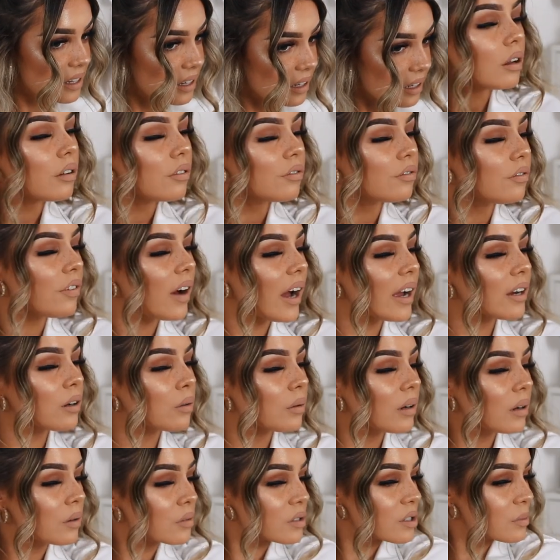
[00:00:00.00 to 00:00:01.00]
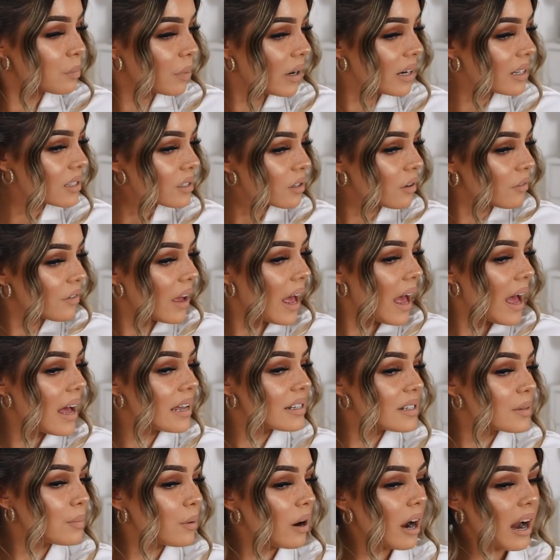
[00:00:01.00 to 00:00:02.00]
Final little spritz of
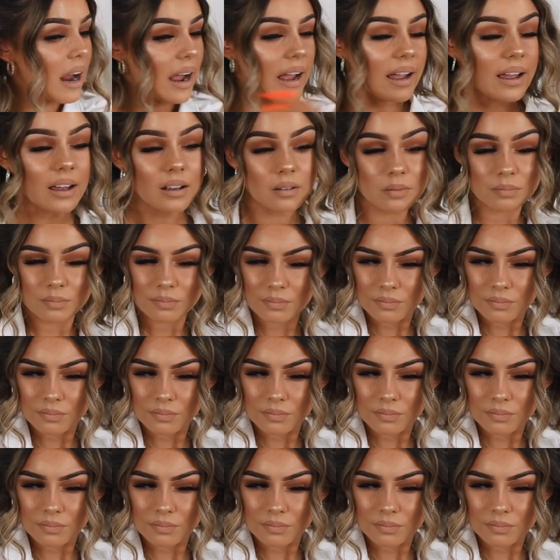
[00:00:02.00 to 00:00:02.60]
hairspray.